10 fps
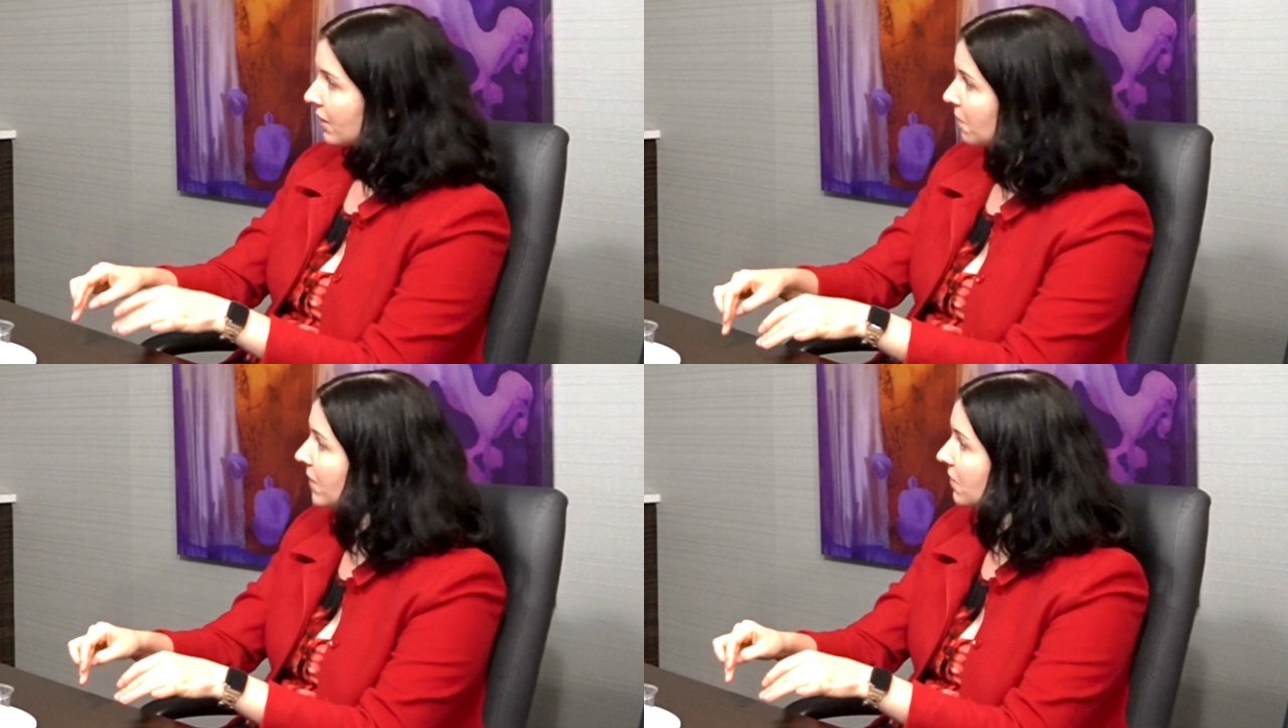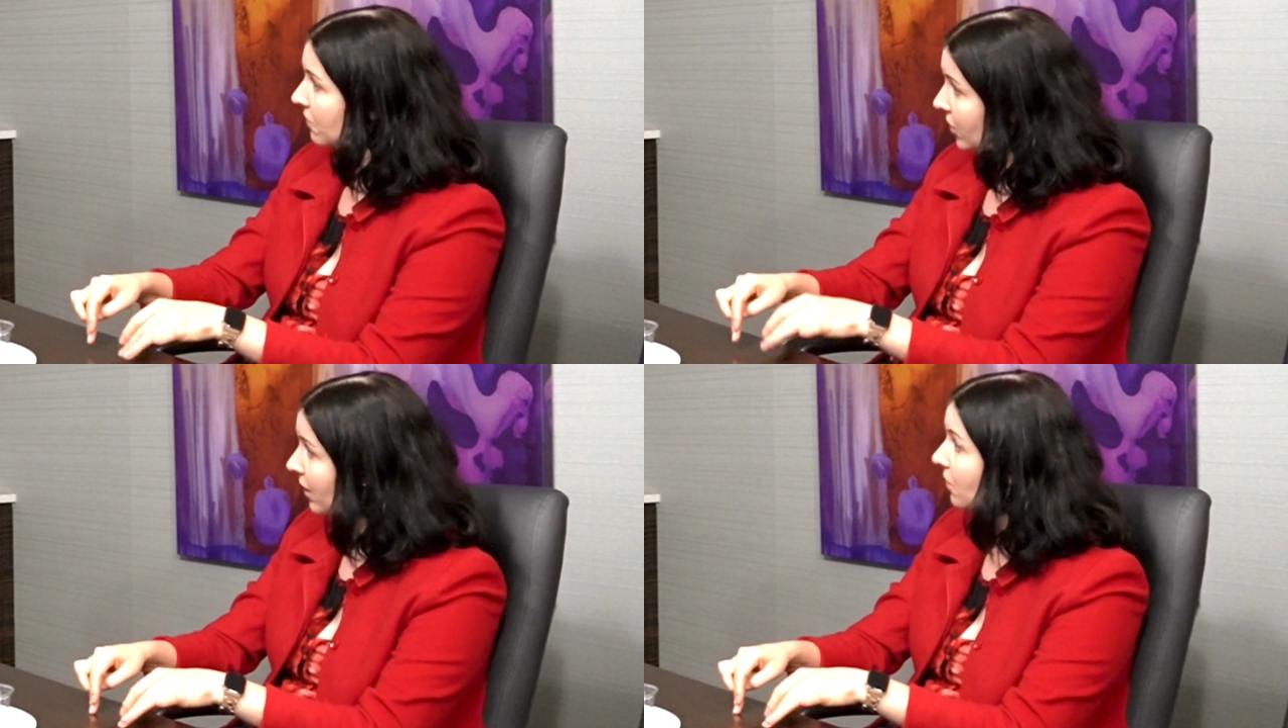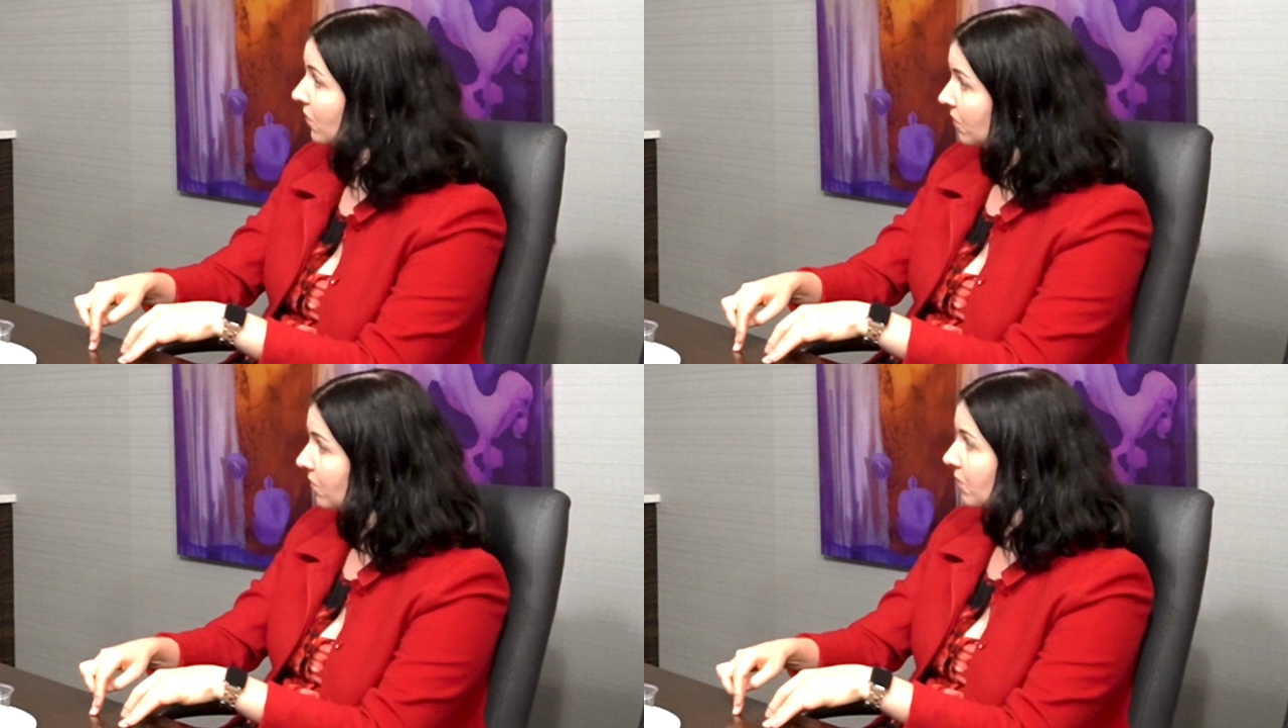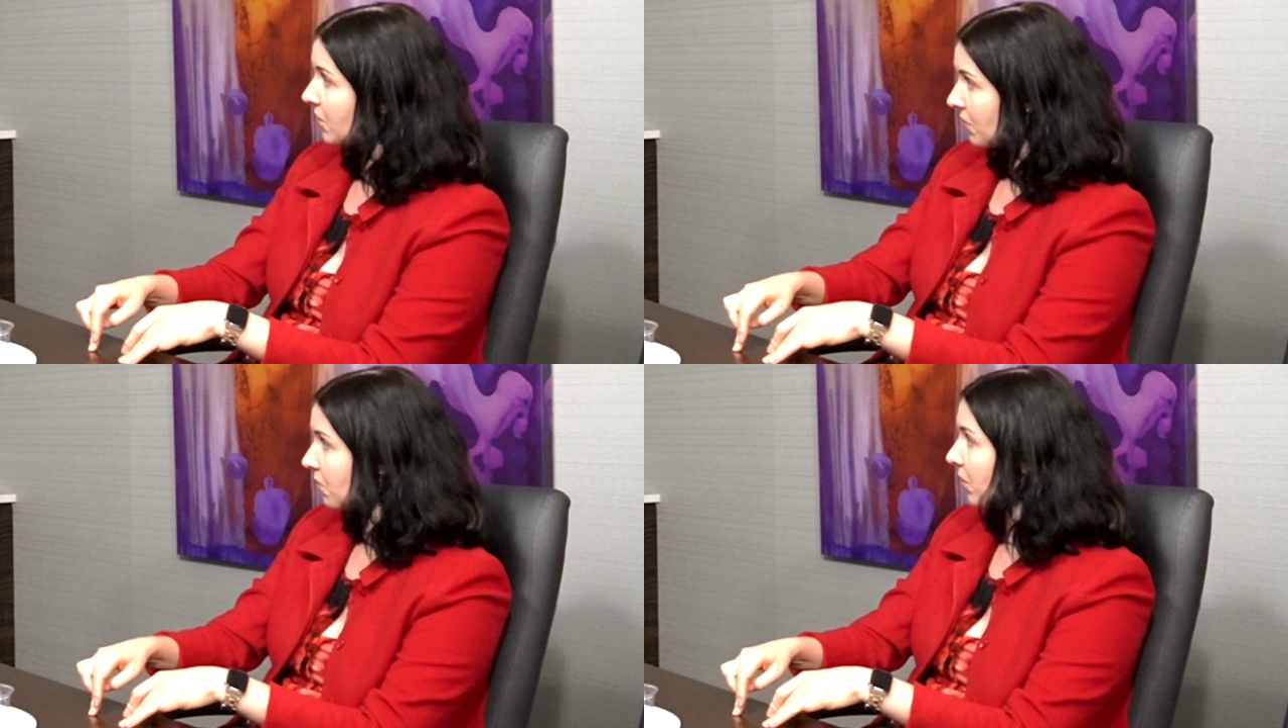expensive J code,
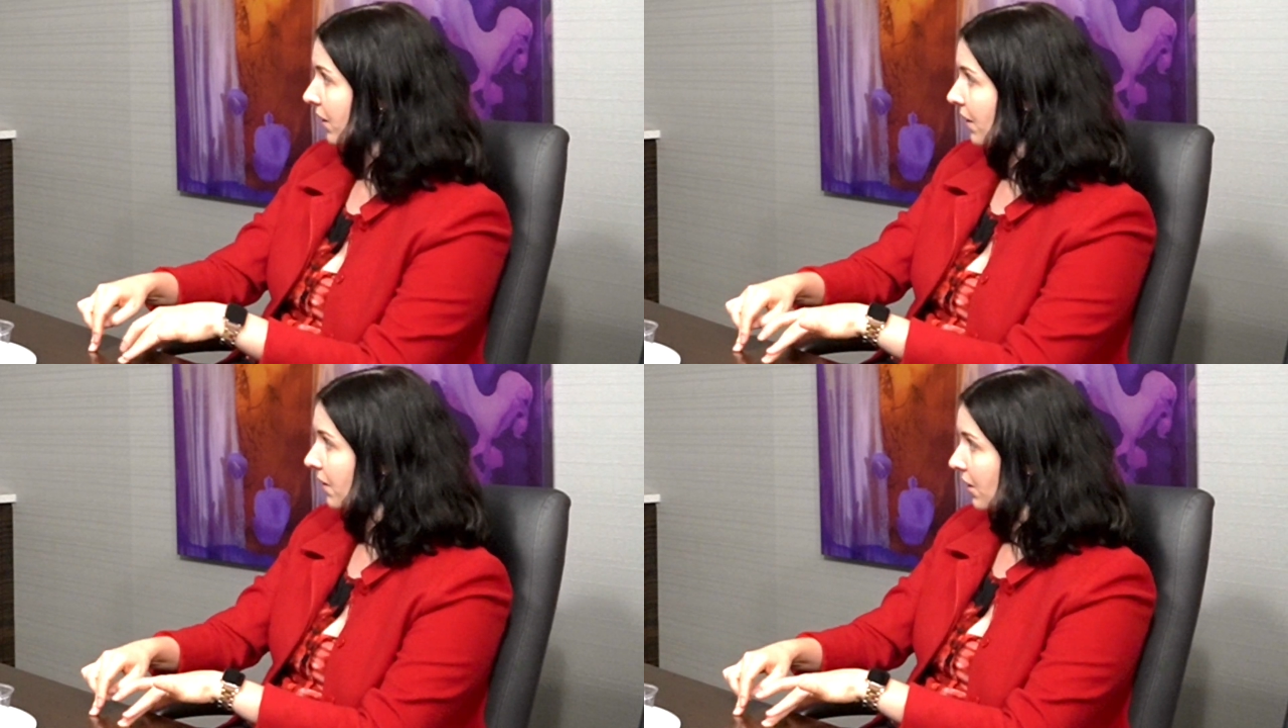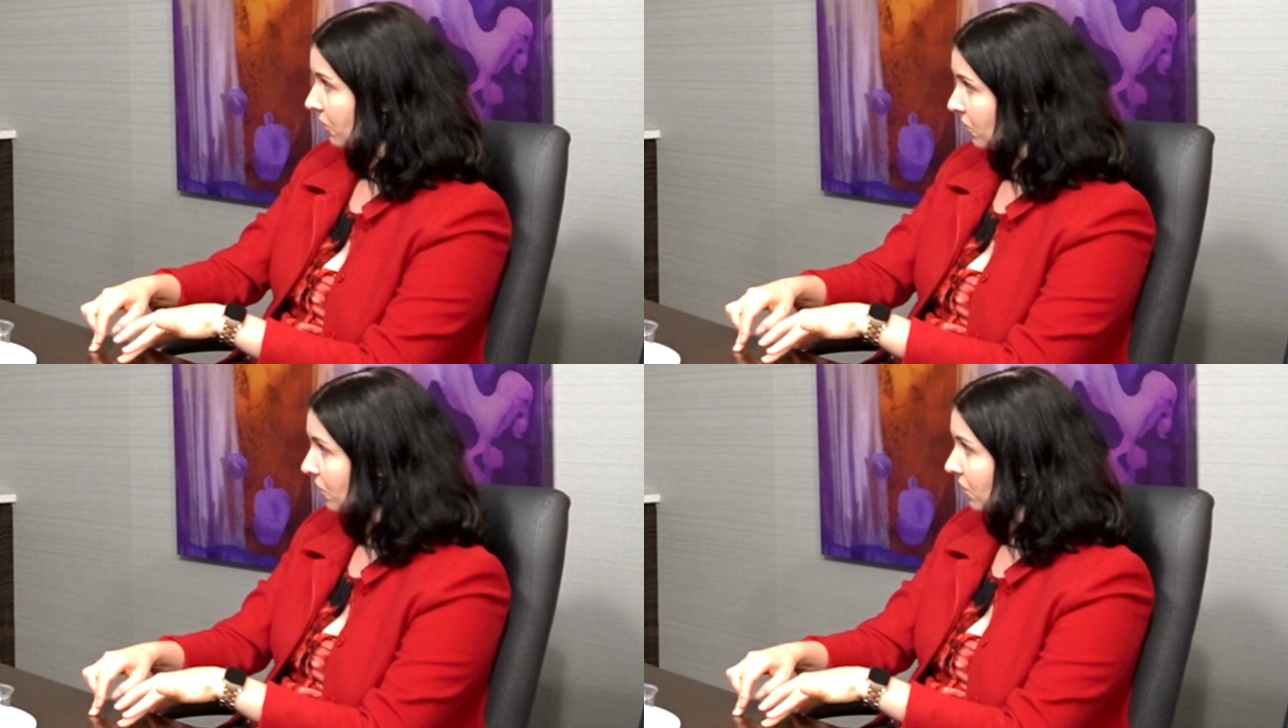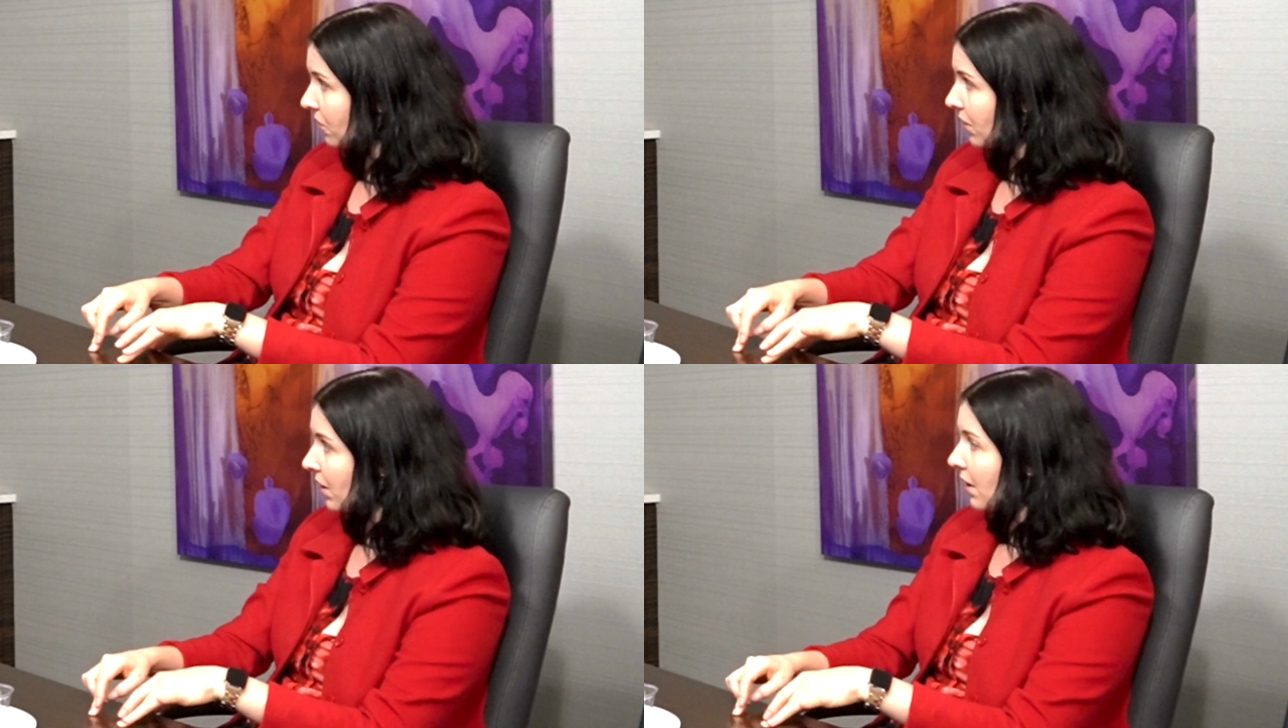which is what they needed to do.